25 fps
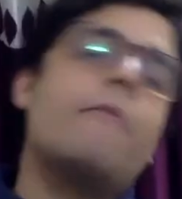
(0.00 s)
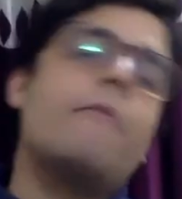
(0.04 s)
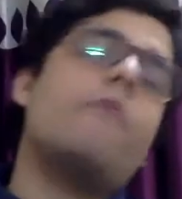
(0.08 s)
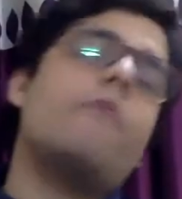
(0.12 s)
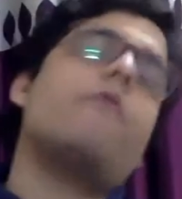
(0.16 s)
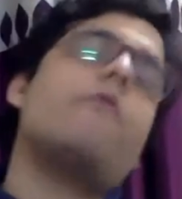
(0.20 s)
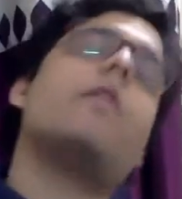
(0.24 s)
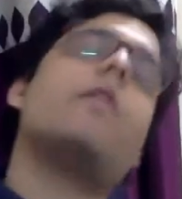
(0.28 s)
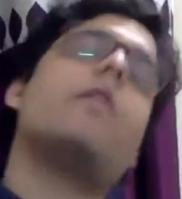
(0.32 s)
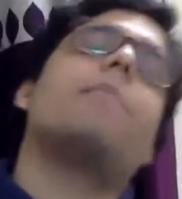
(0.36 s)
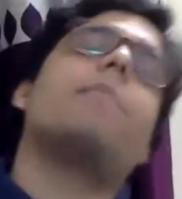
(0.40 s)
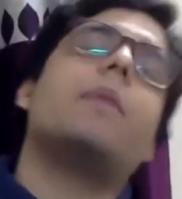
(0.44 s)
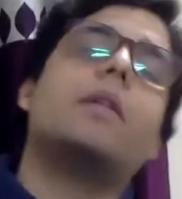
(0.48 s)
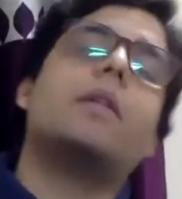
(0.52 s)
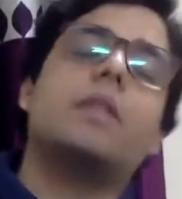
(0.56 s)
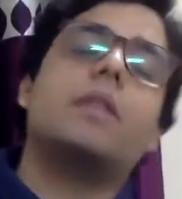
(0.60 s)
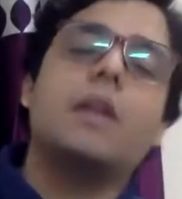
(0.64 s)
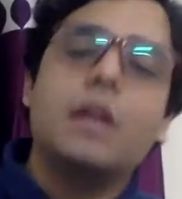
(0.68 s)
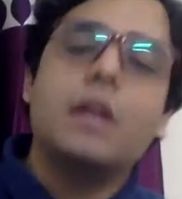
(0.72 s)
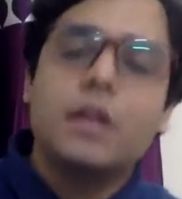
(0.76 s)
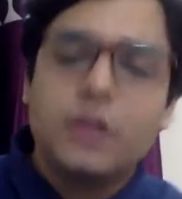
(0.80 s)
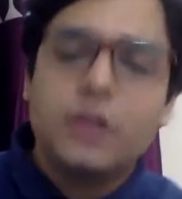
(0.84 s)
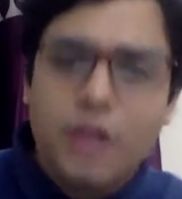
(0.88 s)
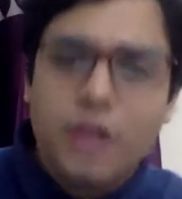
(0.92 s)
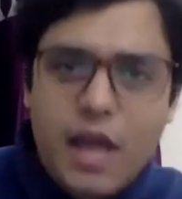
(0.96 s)
one person
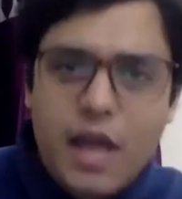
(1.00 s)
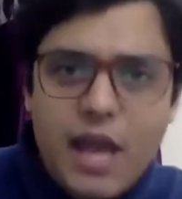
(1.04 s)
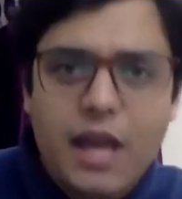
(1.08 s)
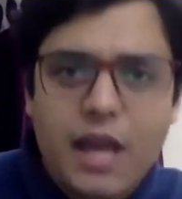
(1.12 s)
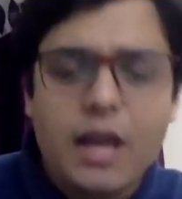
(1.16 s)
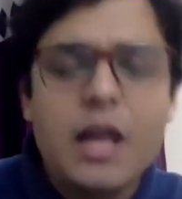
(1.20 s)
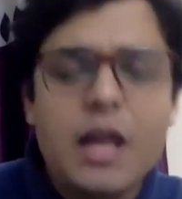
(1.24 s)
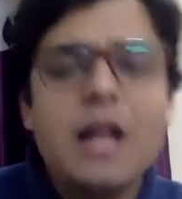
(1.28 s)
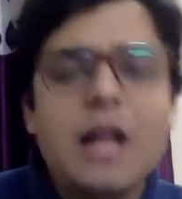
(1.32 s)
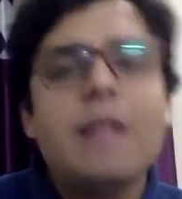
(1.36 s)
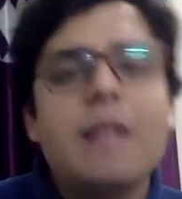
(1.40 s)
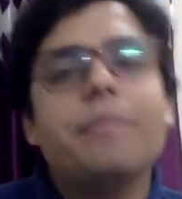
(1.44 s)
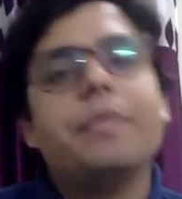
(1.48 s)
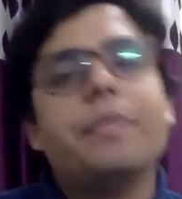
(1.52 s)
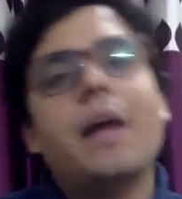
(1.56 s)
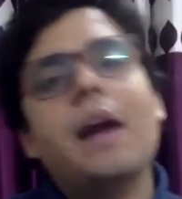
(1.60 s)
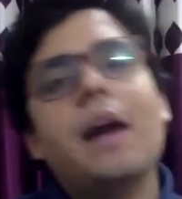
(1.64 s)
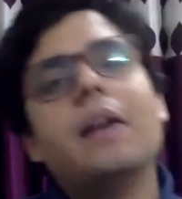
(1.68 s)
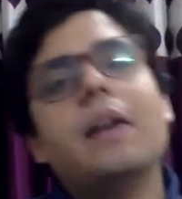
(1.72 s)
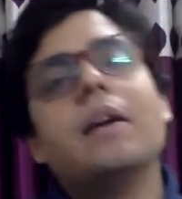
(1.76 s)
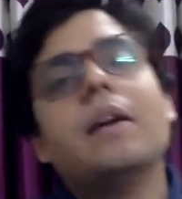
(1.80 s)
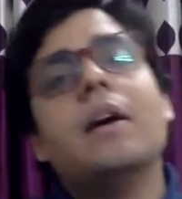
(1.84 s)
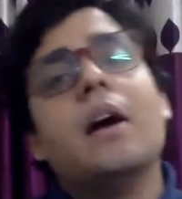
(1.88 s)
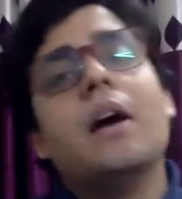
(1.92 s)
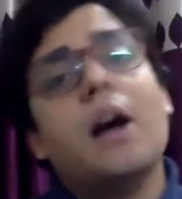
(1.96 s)
is saying that
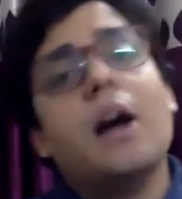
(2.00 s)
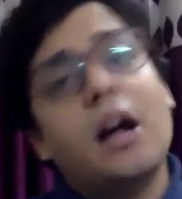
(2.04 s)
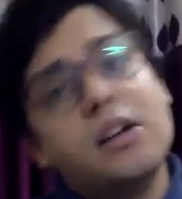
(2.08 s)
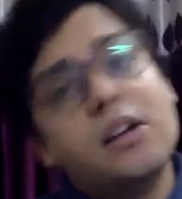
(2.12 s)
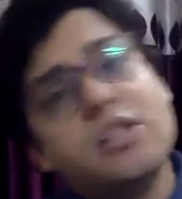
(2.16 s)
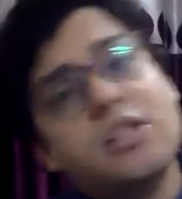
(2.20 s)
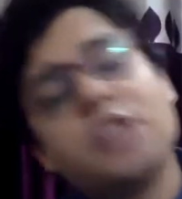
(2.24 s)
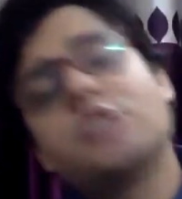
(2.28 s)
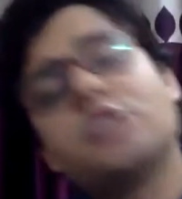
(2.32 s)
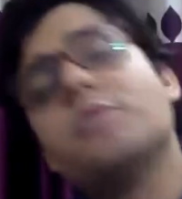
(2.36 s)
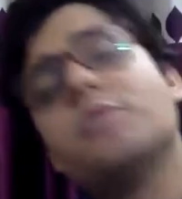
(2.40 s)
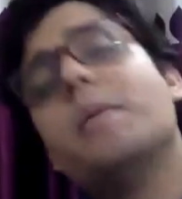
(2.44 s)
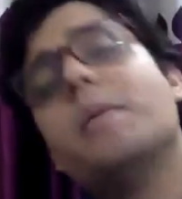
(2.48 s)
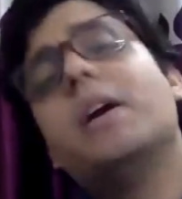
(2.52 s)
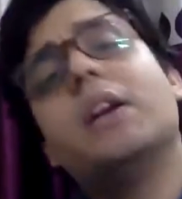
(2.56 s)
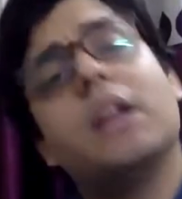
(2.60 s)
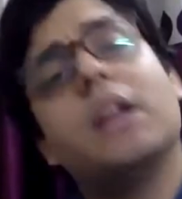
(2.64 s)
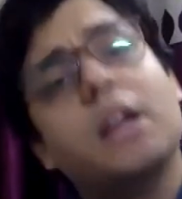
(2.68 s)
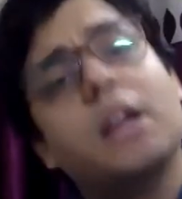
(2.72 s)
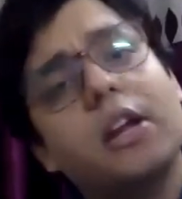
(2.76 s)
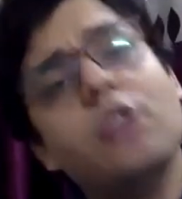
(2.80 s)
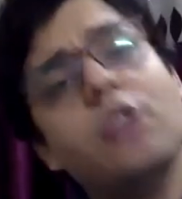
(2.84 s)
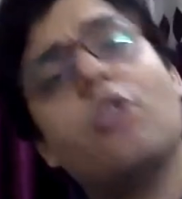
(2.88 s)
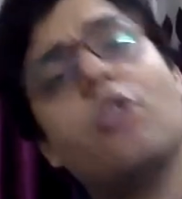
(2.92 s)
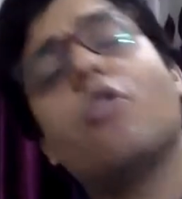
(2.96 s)
a judgment,
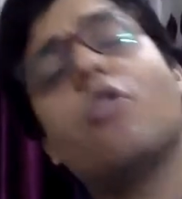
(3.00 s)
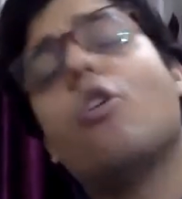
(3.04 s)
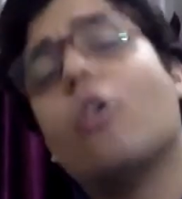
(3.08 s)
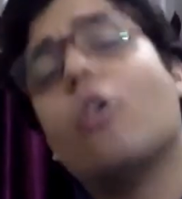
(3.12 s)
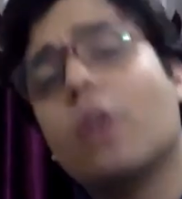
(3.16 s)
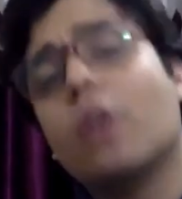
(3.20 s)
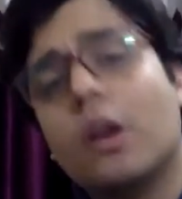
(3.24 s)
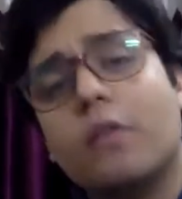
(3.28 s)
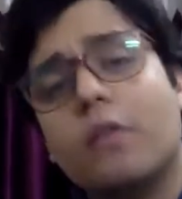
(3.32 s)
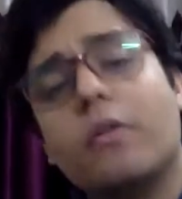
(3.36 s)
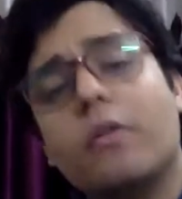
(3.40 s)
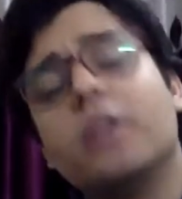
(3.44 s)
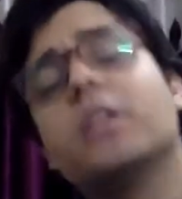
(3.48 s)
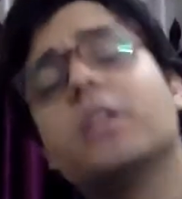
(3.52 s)
decree, or order was